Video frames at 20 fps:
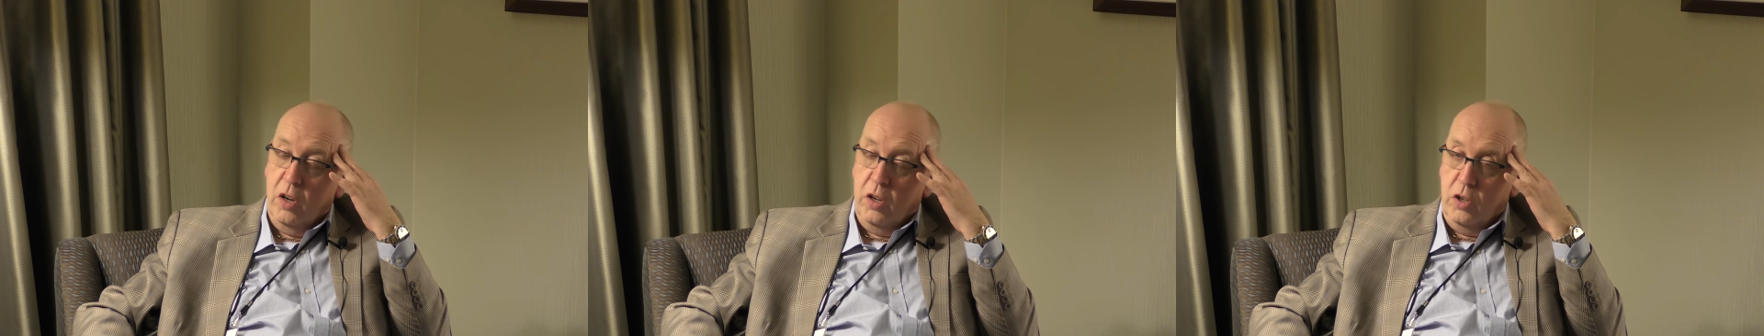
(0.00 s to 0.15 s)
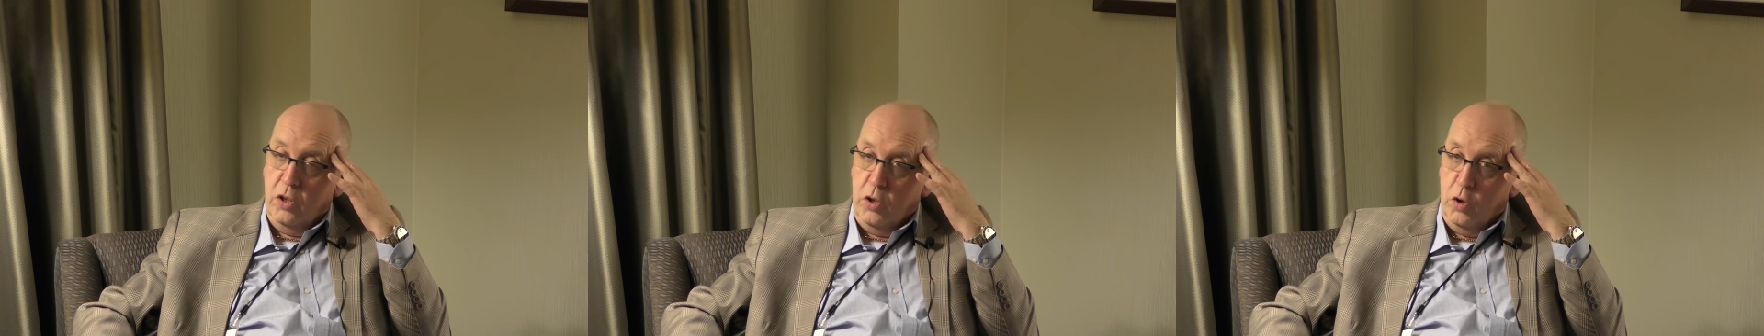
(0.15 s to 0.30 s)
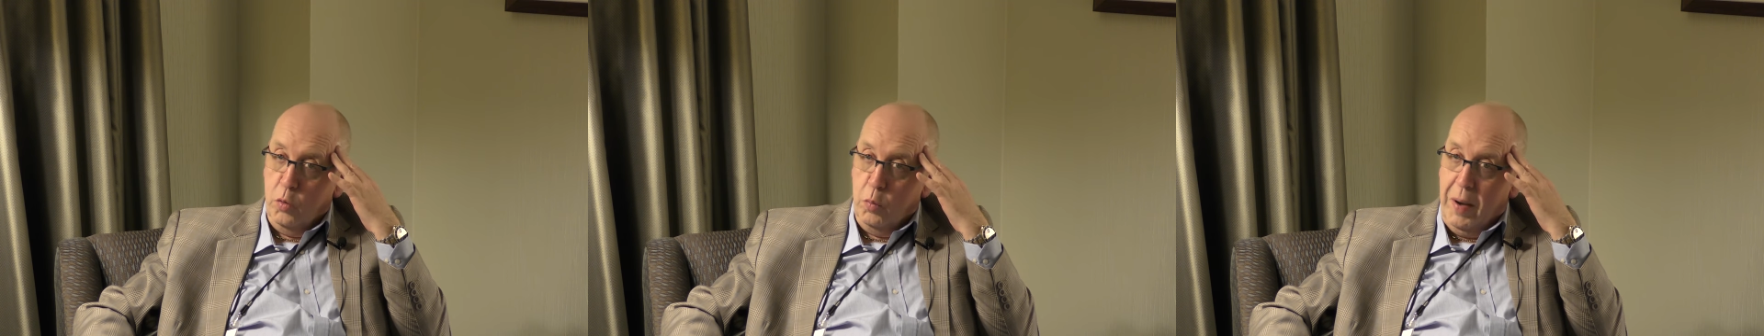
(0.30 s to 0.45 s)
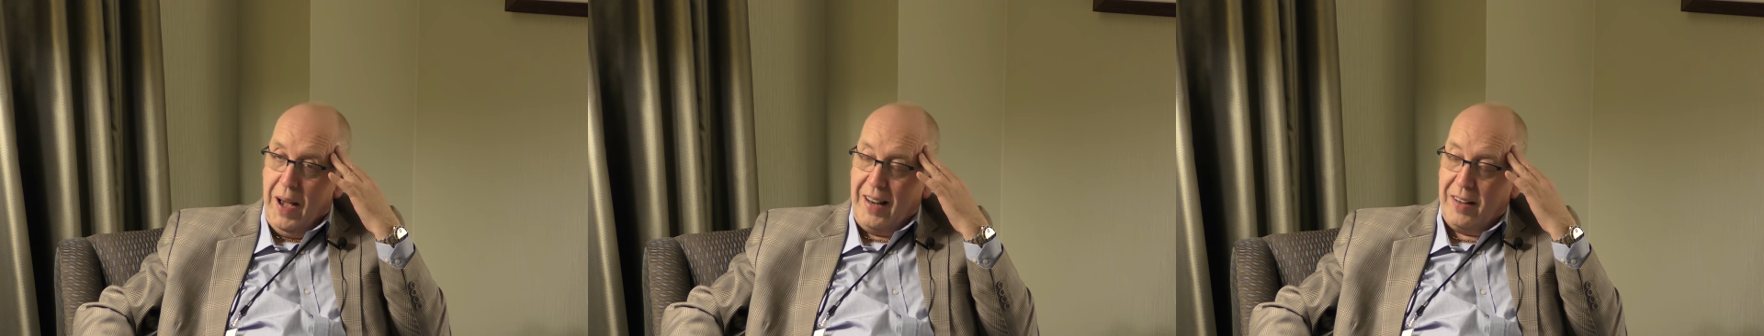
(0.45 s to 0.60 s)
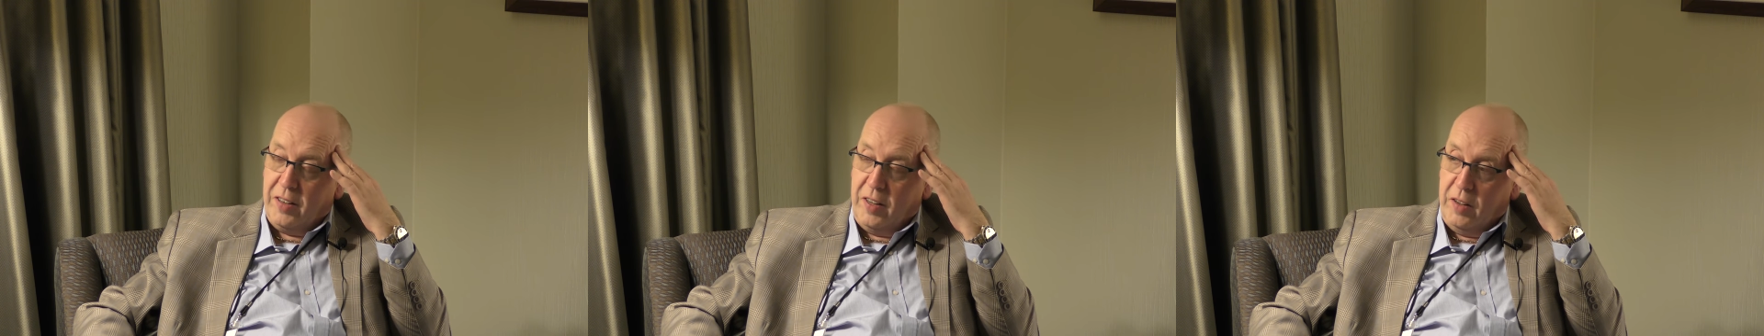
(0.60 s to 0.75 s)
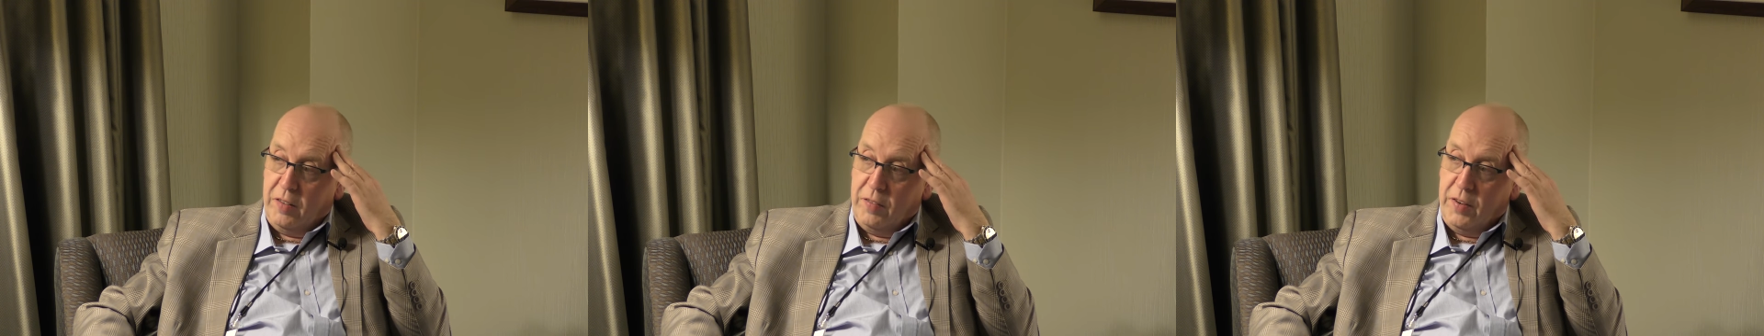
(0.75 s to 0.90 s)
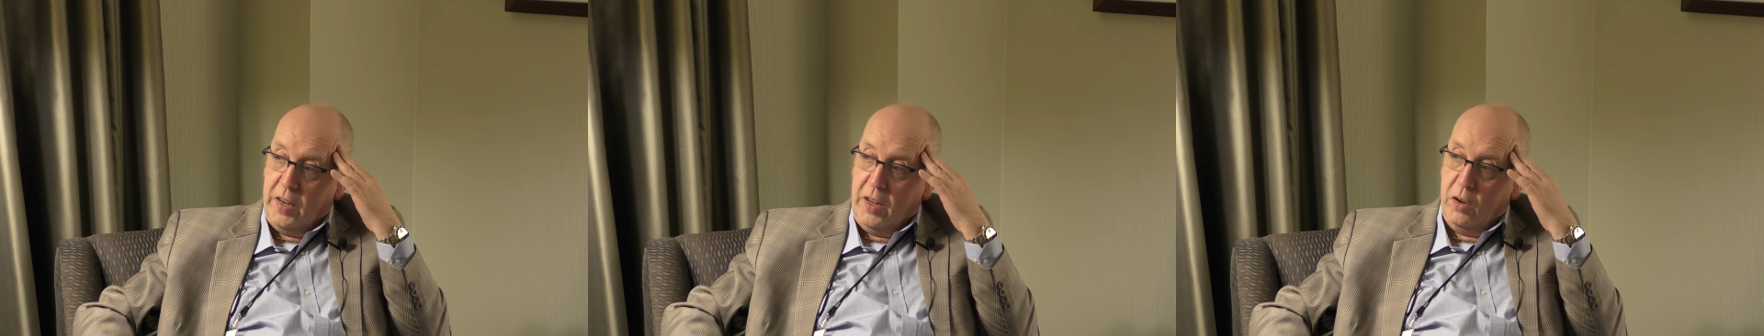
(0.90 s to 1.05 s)

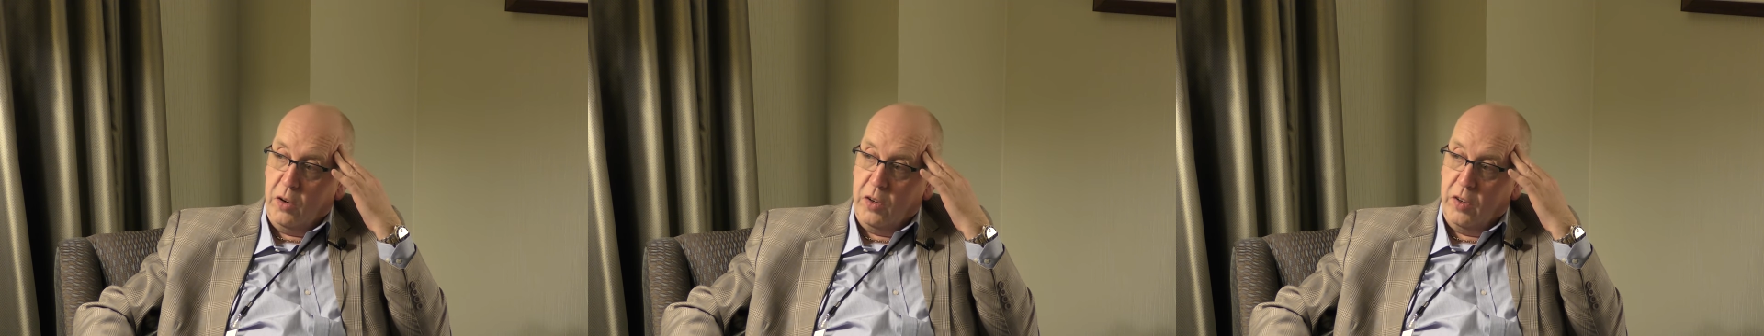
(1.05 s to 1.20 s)
U-matic video